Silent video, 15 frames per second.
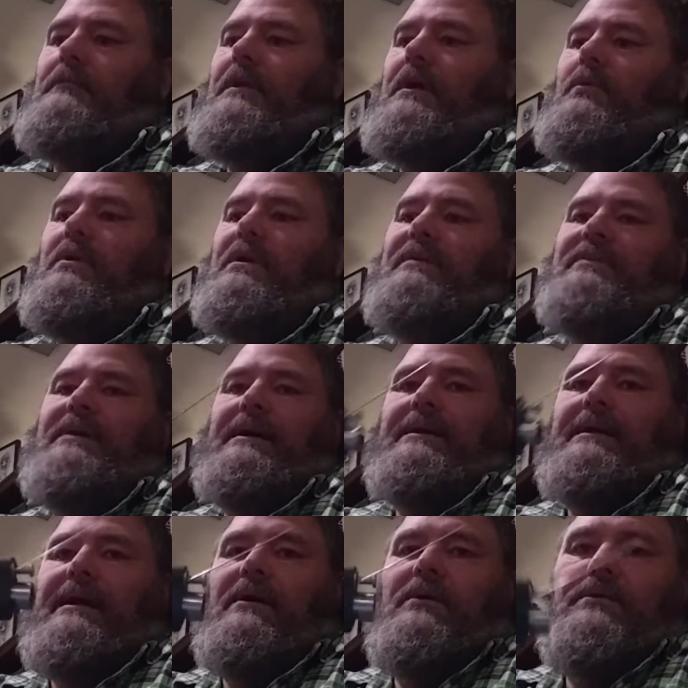And what I've got
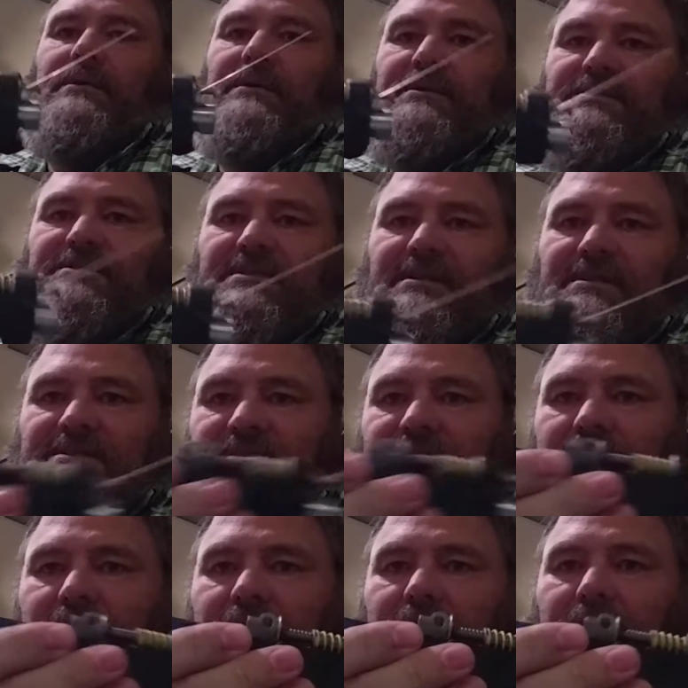now is this